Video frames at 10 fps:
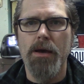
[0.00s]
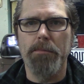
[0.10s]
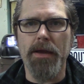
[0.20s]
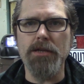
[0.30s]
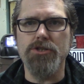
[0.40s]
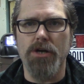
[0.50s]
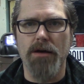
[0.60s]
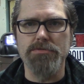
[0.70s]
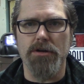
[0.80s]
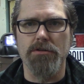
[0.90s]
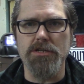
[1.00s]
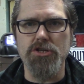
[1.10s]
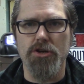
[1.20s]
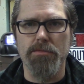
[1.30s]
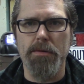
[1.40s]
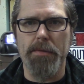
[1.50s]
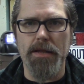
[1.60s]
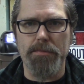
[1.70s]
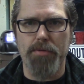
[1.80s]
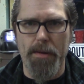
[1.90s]
paint jobs are determined by
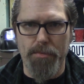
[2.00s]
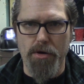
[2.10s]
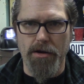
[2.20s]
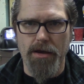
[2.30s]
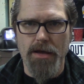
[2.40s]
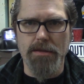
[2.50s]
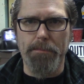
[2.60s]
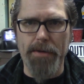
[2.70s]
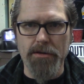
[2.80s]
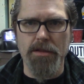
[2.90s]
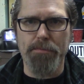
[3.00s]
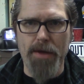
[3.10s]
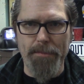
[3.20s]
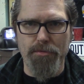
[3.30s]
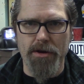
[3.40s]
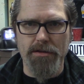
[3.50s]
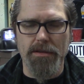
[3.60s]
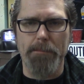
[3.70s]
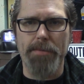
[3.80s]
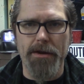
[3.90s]
the prep work. The better the prep work,
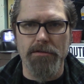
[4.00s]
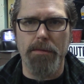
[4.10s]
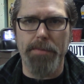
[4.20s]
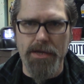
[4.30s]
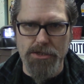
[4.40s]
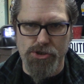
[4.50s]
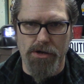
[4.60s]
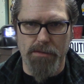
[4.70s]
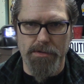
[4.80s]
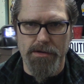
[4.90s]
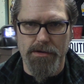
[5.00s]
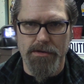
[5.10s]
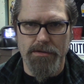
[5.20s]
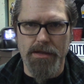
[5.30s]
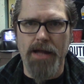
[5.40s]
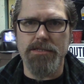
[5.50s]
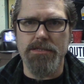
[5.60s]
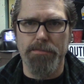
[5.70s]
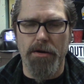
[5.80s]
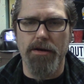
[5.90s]
the better the paint job. That's
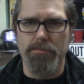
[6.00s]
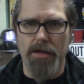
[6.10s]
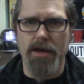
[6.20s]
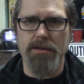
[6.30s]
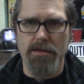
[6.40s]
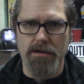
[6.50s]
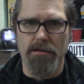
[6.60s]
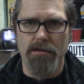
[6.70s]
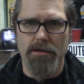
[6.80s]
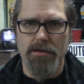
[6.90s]
the bottom line there.